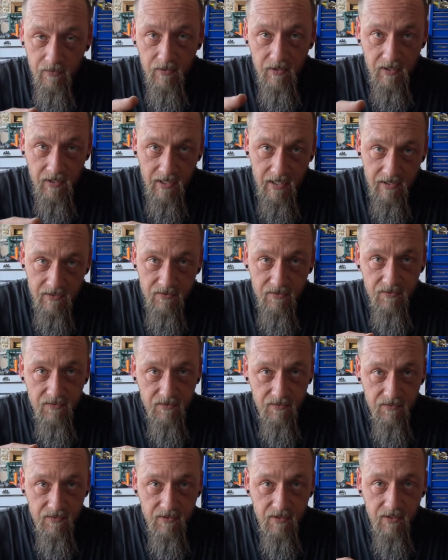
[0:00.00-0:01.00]
the axles
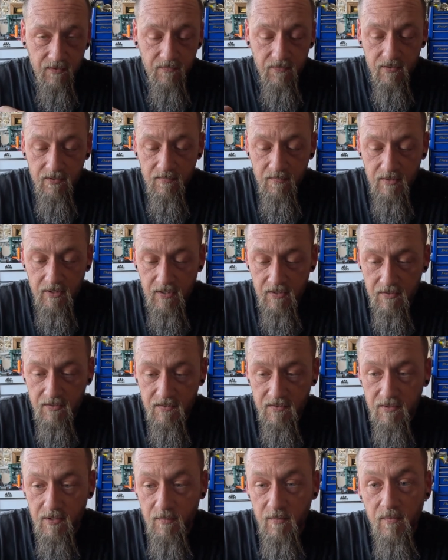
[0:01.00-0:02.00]
and stuff is
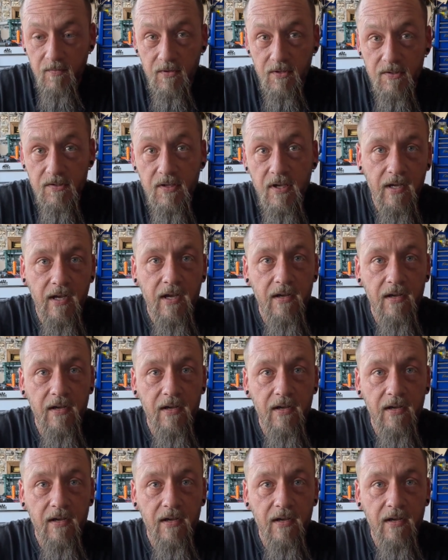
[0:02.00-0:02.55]
because some of us